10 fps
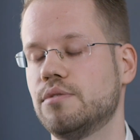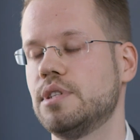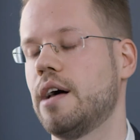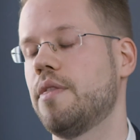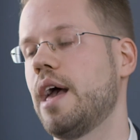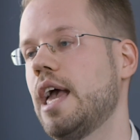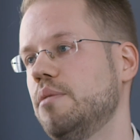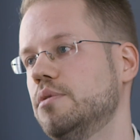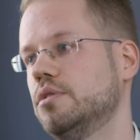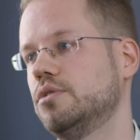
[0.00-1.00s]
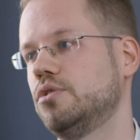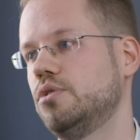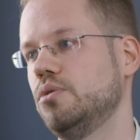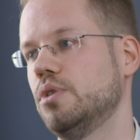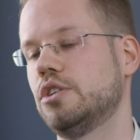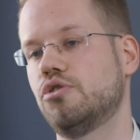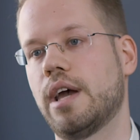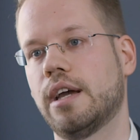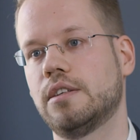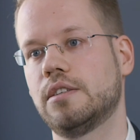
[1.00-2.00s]
a result, they're able to
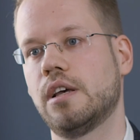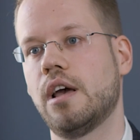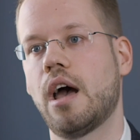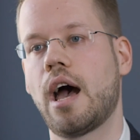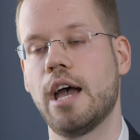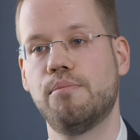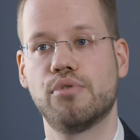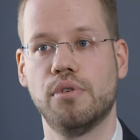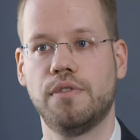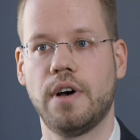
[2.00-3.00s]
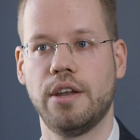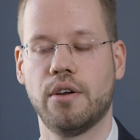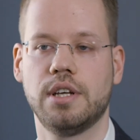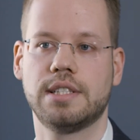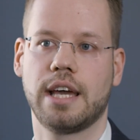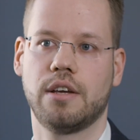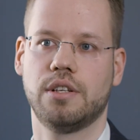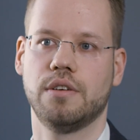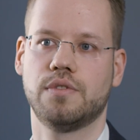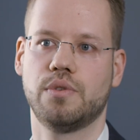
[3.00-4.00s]
attract high-profile
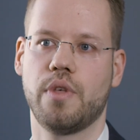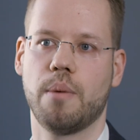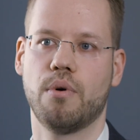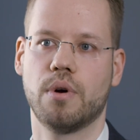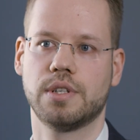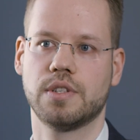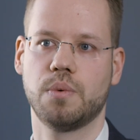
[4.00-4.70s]
non-executives to their board as